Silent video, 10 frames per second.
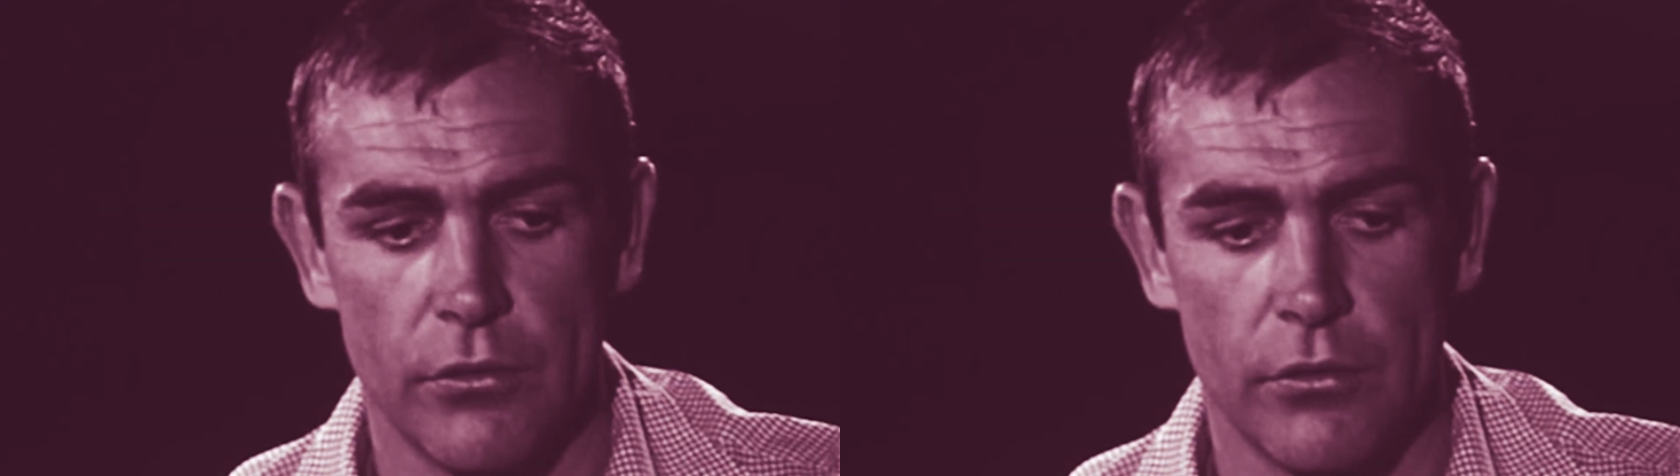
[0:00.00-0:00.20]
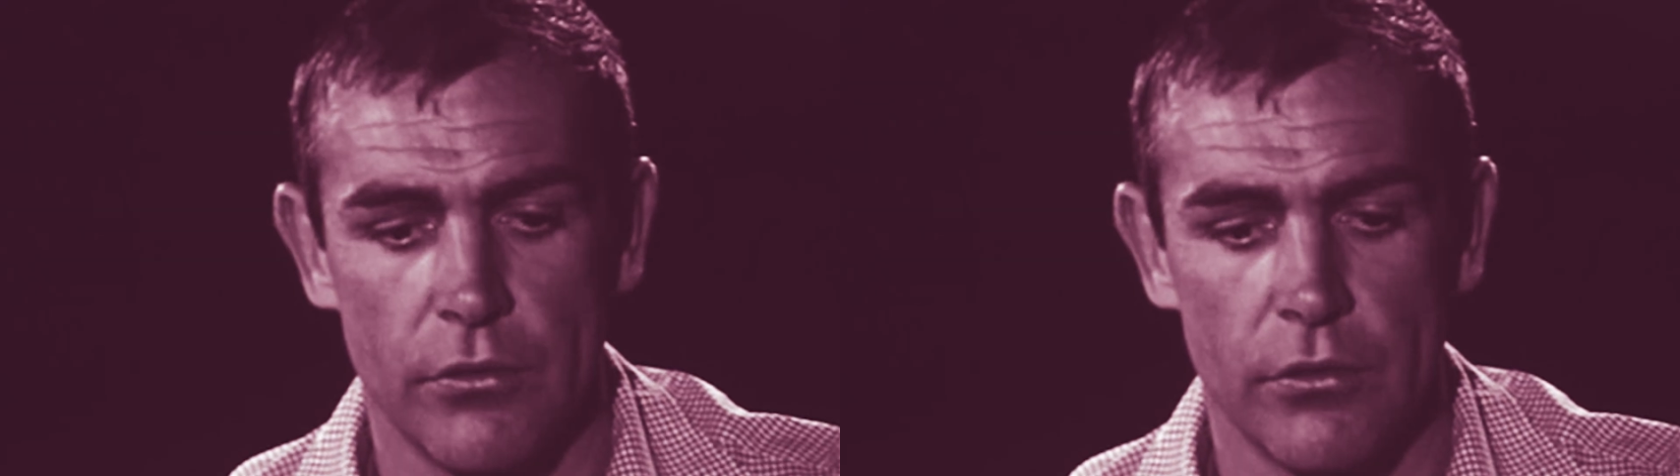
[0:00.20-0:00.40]

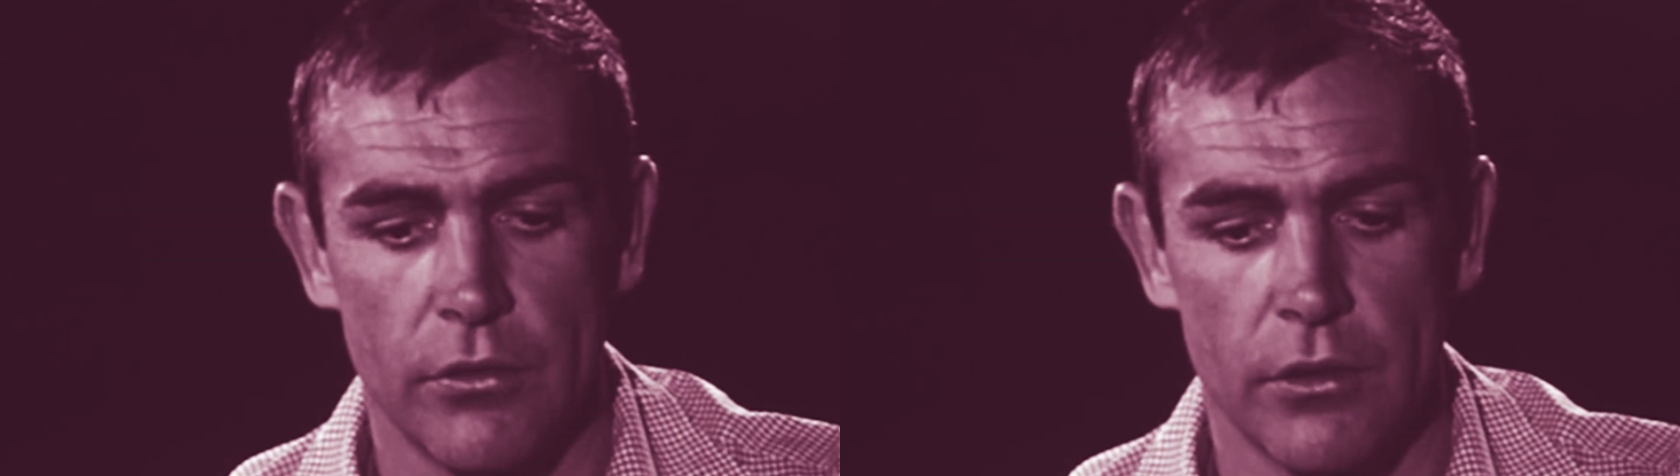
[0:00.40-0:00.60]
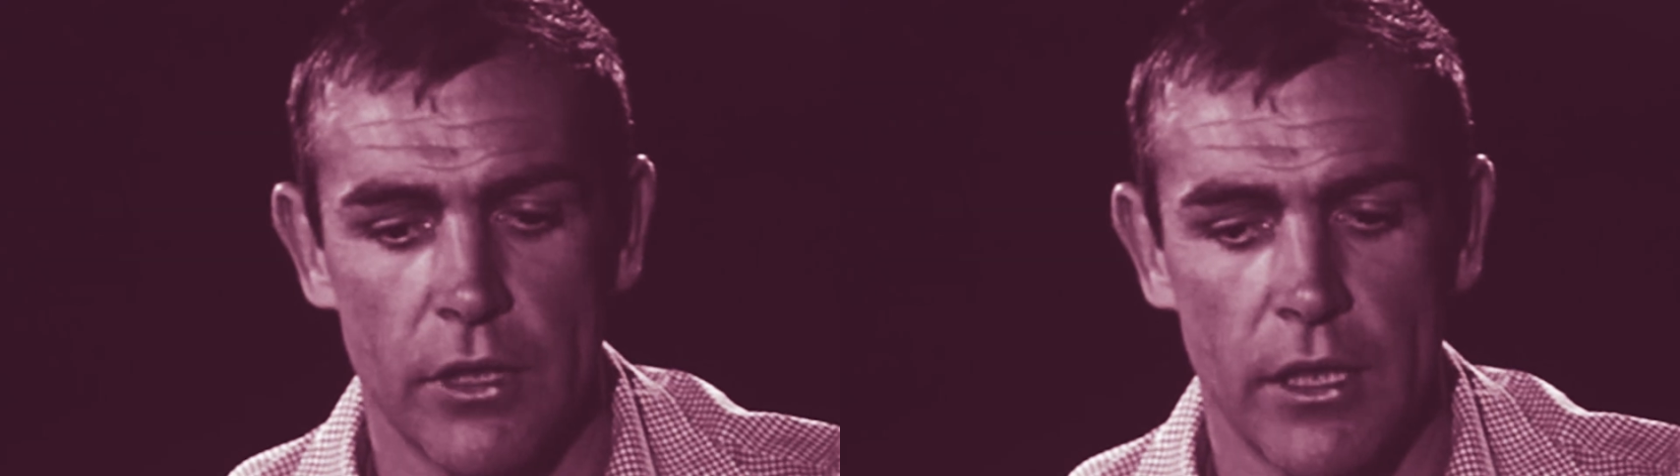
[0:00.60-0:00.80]
same
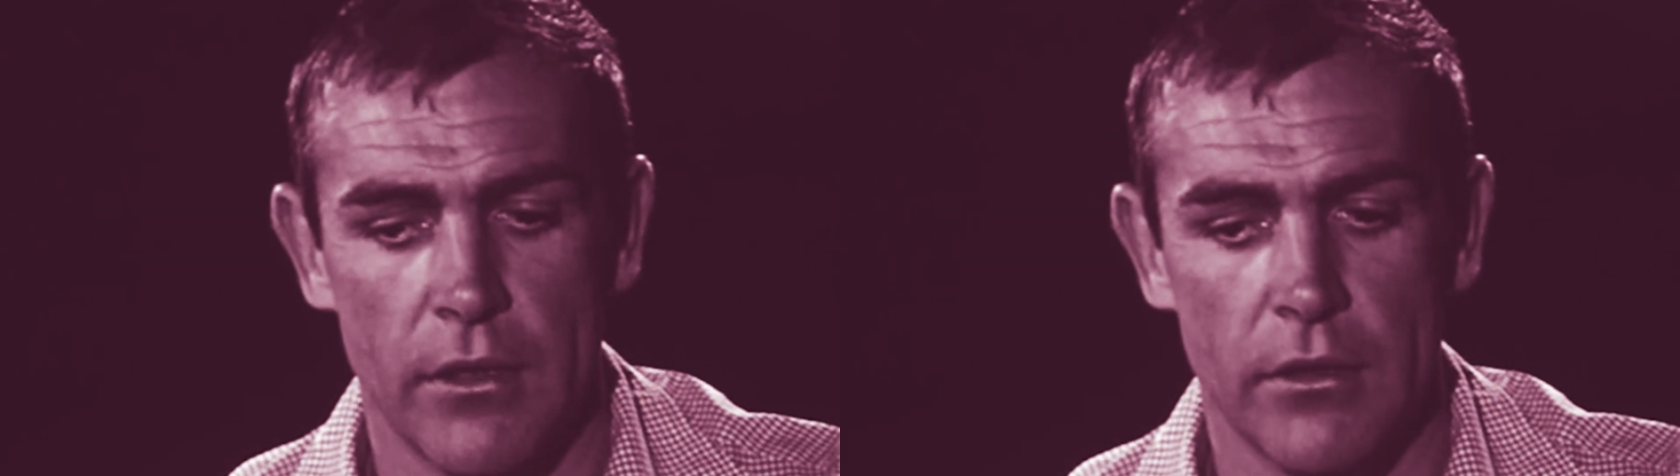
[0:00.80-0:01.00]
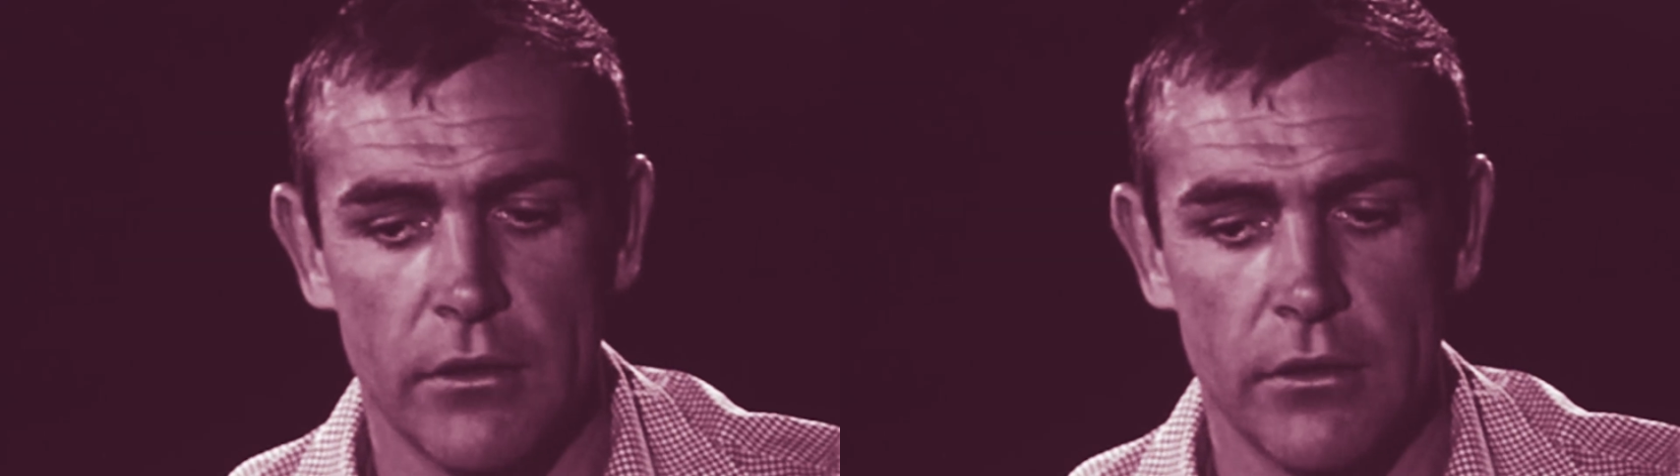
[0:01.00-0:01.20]
time that
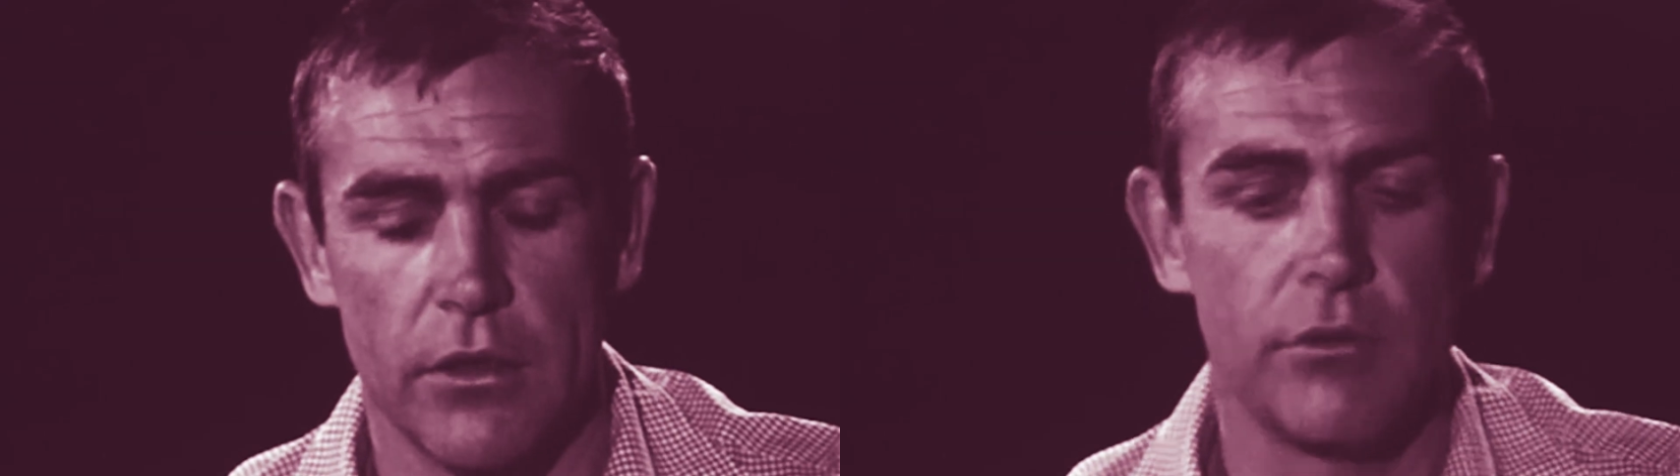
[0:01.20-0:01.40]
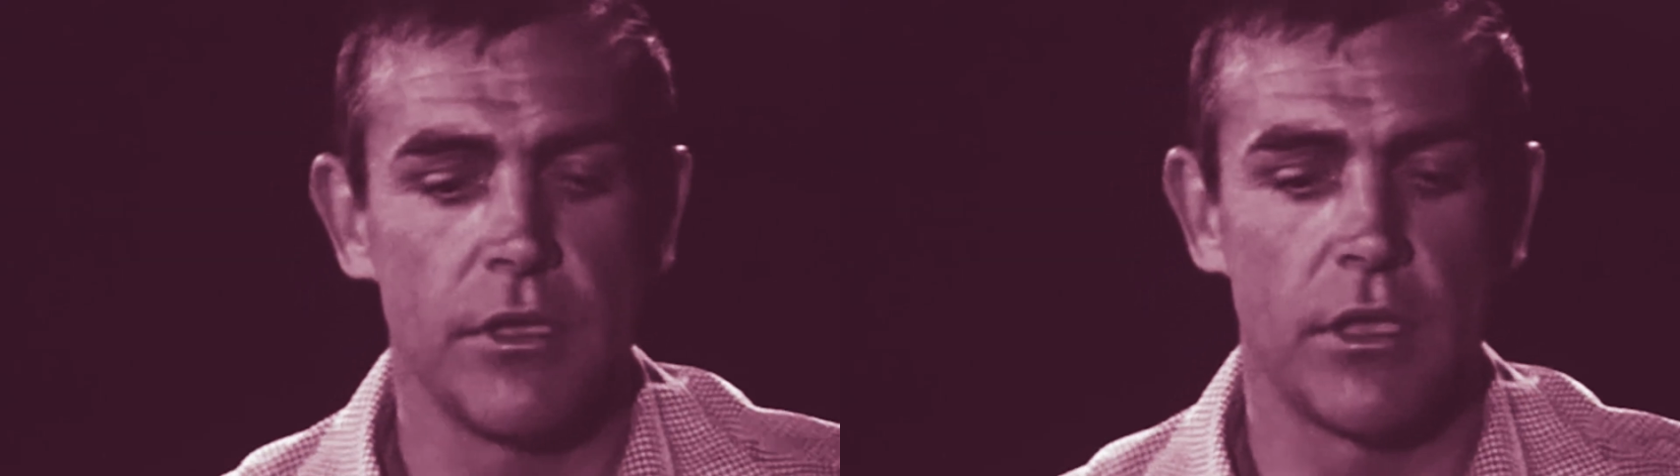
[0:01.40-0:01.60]
his acting